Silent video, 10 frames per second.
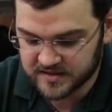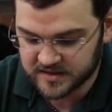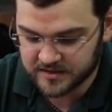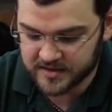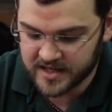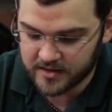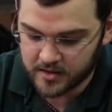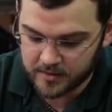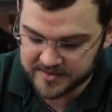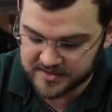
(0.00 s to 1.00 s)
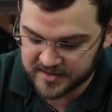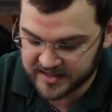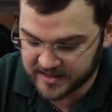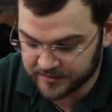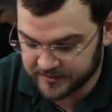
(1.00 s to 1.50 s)
You're not always going to
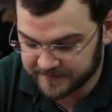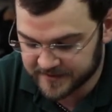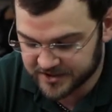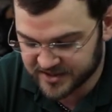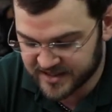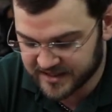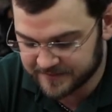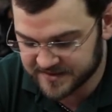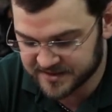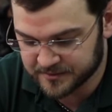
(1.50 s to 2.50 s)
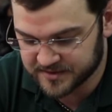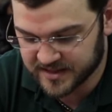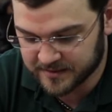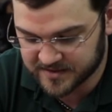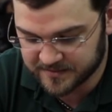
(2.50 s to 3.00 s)
get it on the first shot every single time.